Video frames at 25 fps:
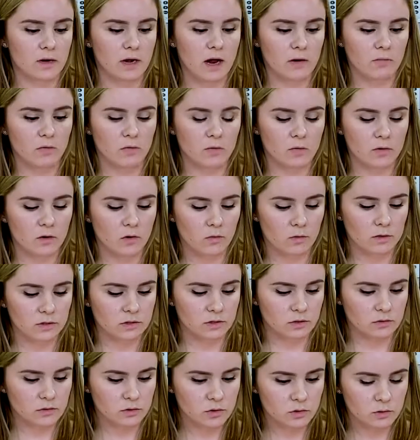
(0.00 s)
now what we're going
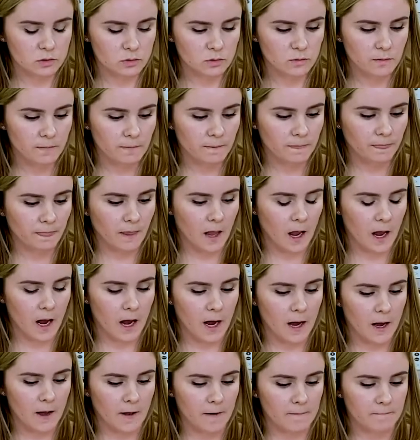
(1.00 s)
to do,
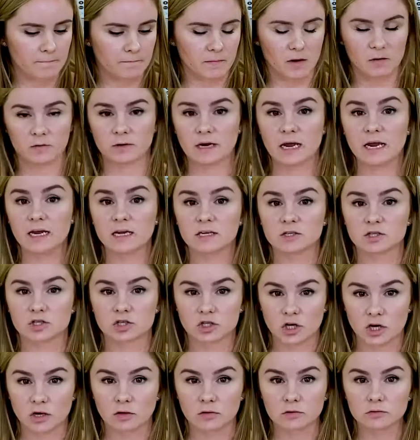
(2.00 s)
our cake is
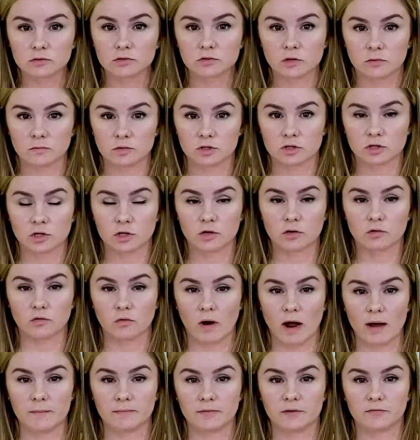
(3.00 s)
chilled, so I'm just gonna
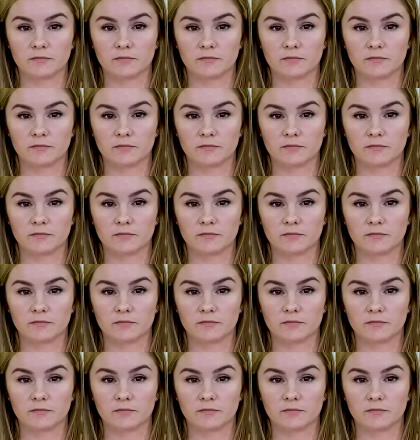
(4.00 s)
grab the